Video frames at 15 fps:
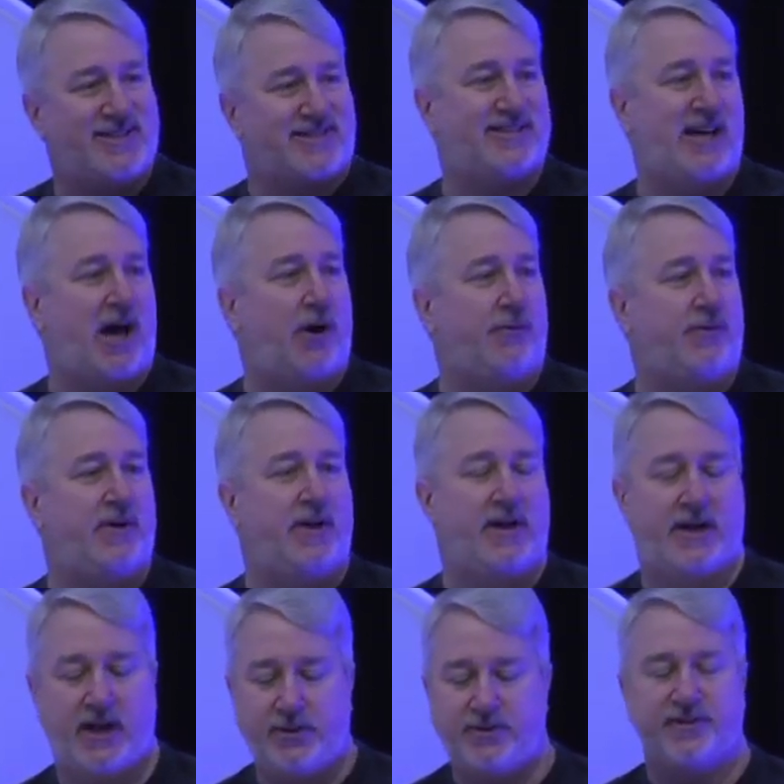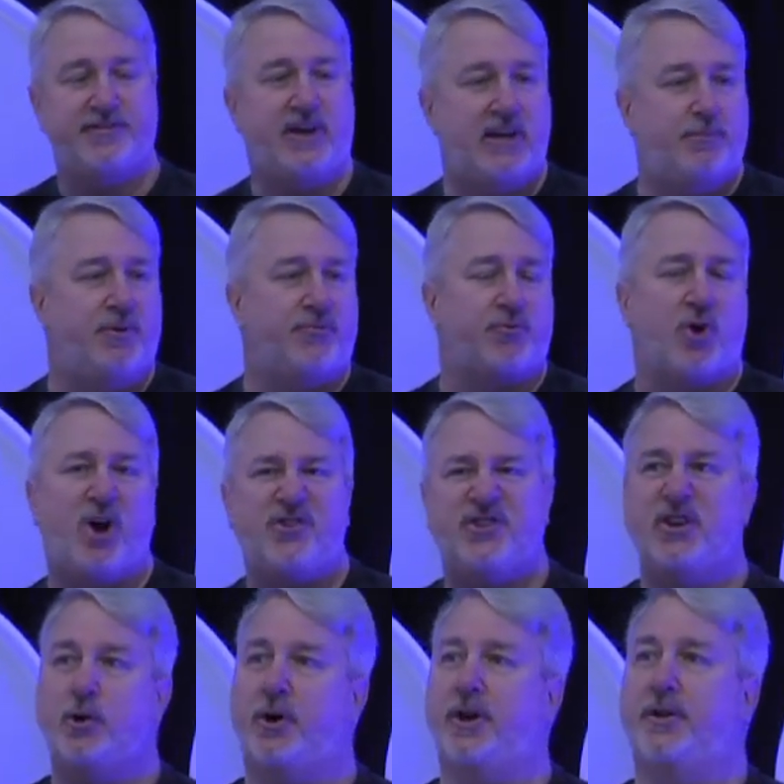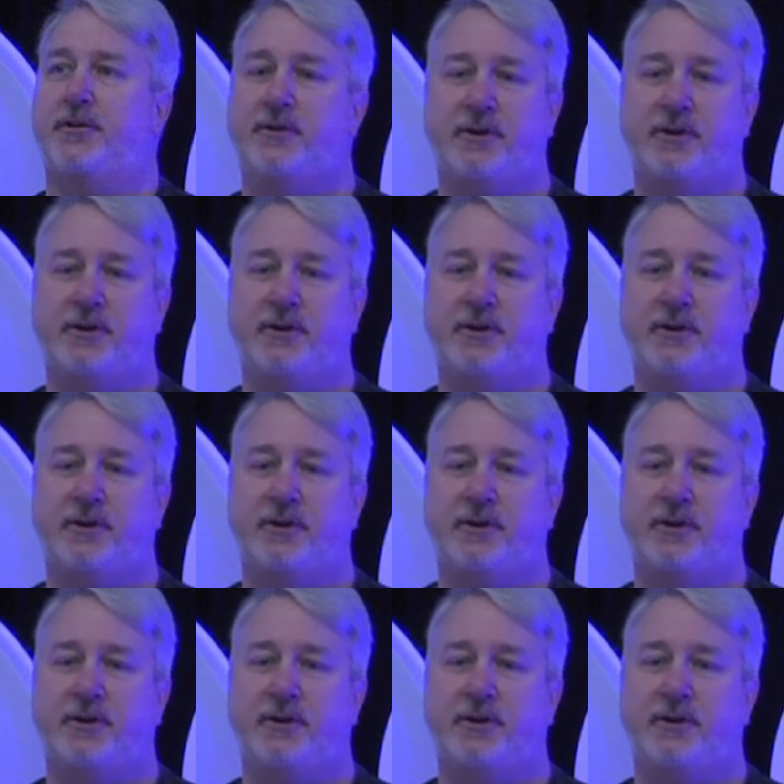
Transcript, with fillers: itself, and you decide to put frosting on it.